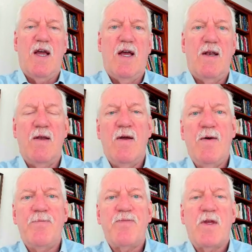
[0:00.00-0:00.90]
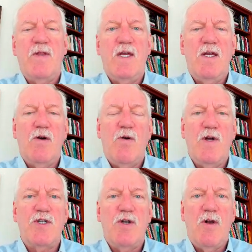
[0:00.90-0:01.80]
And the
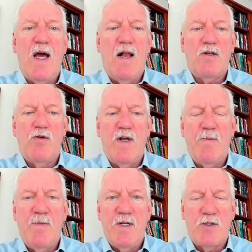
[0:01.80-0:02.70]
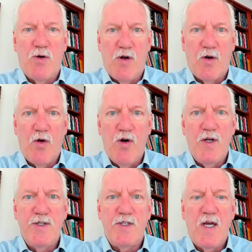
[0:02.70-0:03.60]
original algorithm is called
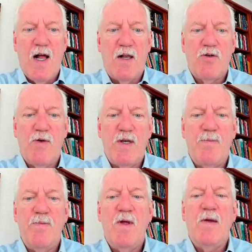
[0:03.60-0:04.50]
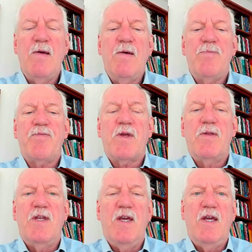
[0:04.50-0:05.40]
Lloyd's algorithm.
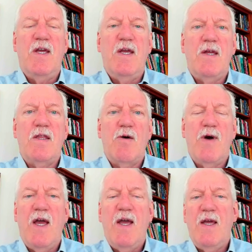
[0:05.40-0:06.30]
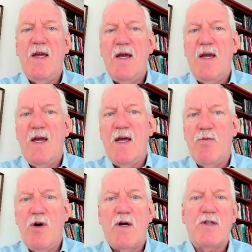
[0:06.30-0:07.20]
The way it
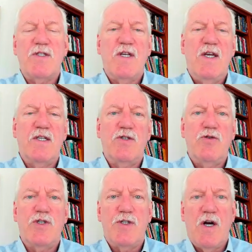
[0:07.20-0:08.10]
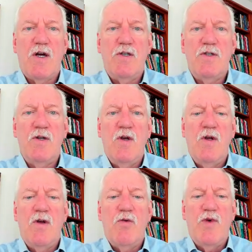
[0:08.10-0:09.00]
works is you start
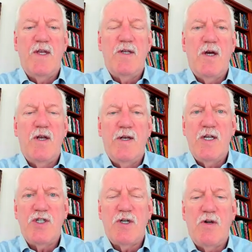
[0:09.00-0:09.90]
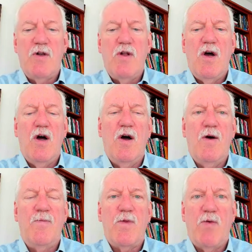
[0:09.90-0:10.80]
with an initial
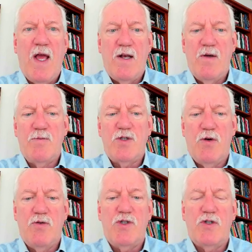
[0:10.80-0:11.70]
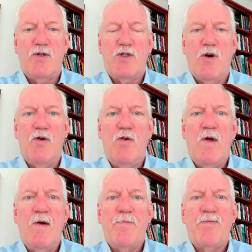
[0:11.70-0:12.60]
random solution. So
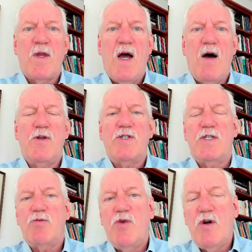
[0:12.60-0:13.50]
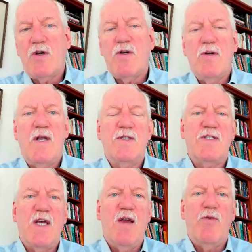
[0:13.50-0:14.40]
how does this work? Let's
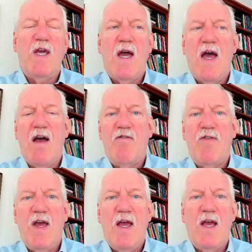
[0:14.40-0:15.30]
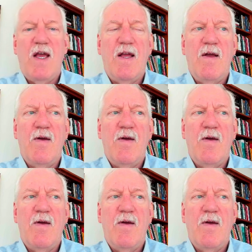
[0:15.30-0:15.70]
say we have a